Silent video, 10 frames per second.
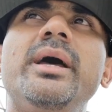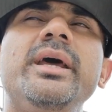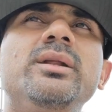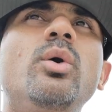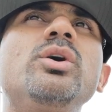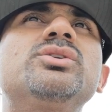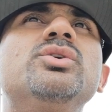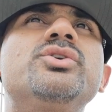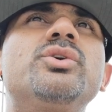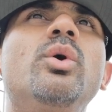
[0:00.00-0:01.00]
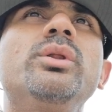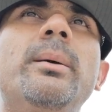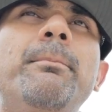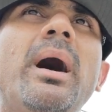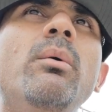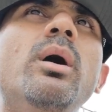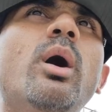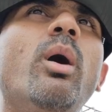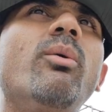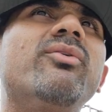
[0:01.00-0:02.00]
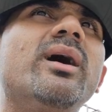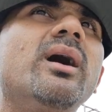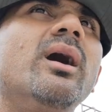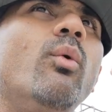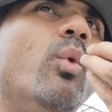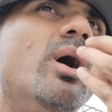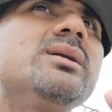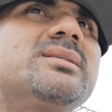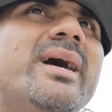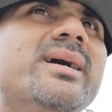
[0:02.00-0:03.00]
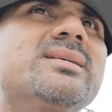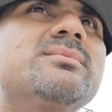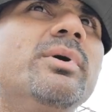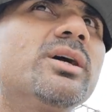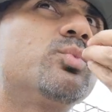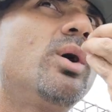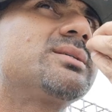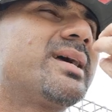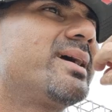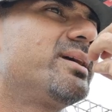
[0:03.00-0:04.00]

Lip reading: it goes to show the power of words has, because words